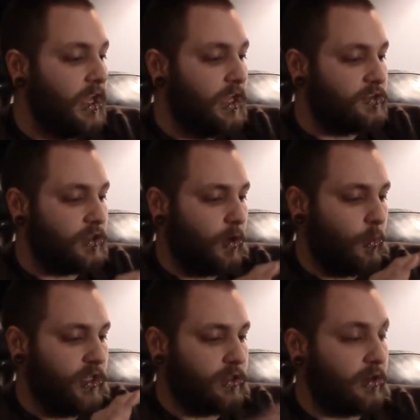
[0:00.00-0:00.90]
So
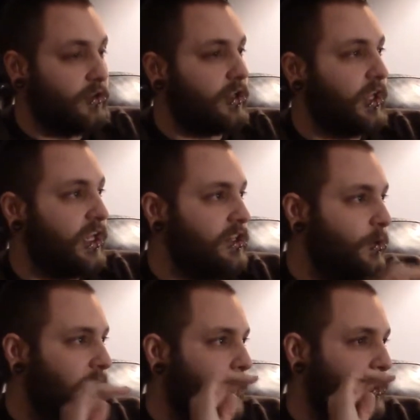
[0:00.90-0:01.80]
we started looking into
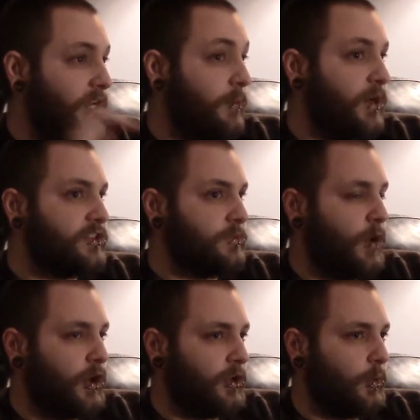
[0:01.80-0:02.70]
it, and we did a much
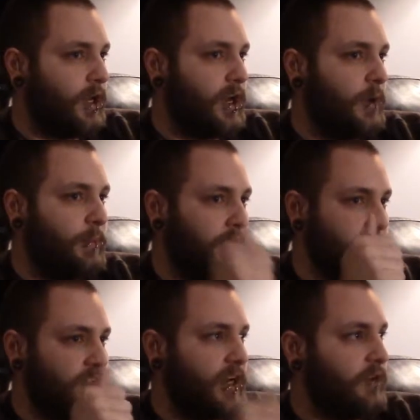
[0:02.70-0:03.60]
smaller one up in
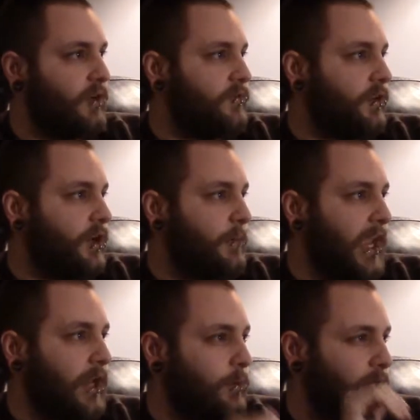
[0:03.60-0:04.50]
Sunday River in
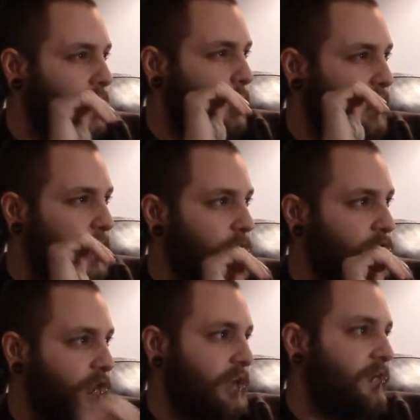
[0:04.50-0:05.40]
Maine. We did one that was
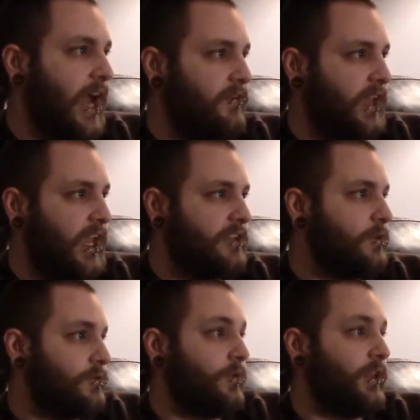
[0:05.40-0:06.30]
only a 5K,
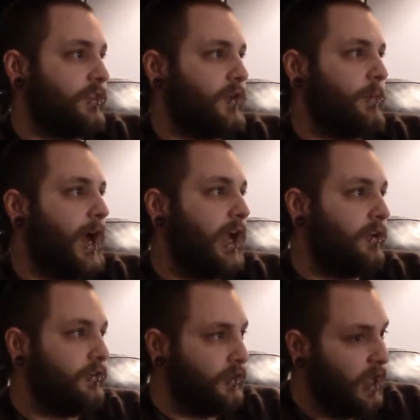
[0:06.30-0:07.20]
so it's only 3
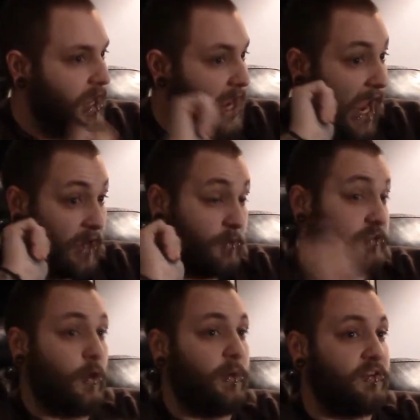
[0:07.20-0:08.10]
miles, and it was
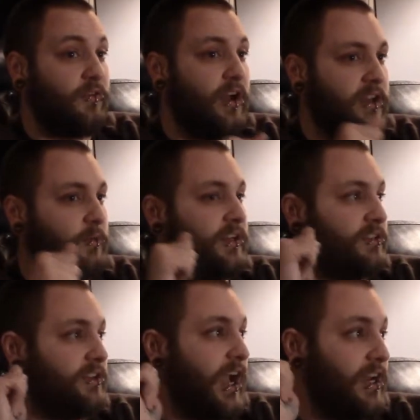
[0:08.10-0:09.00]
so much fun that we
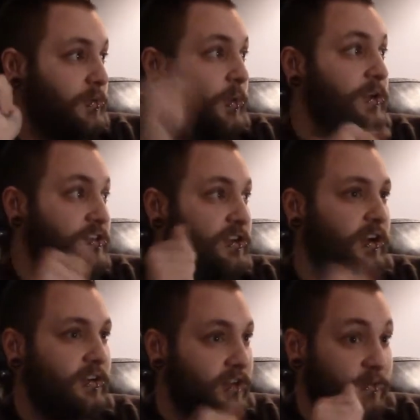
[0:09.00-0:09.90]
decided we
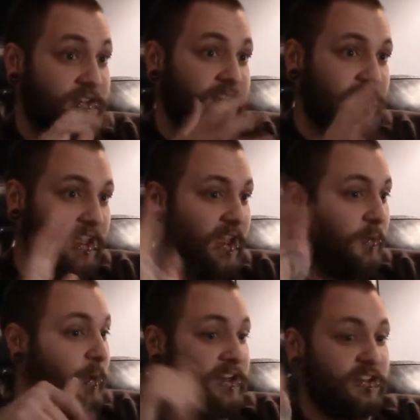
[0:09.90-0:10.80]

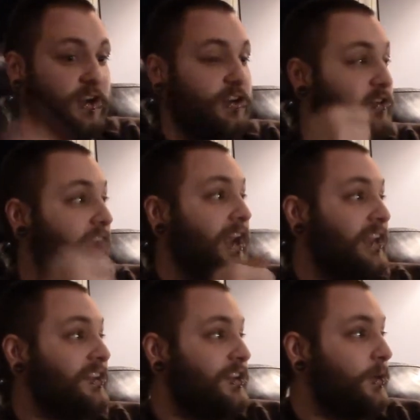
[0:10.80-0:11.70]
wanted to start training
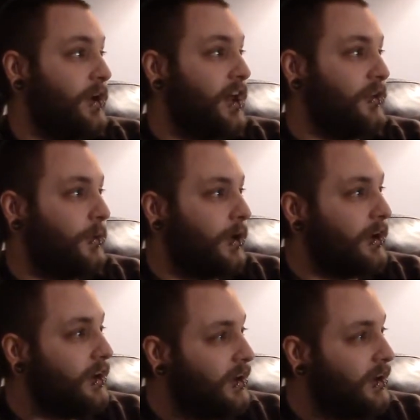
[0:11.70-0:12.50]
to do another one.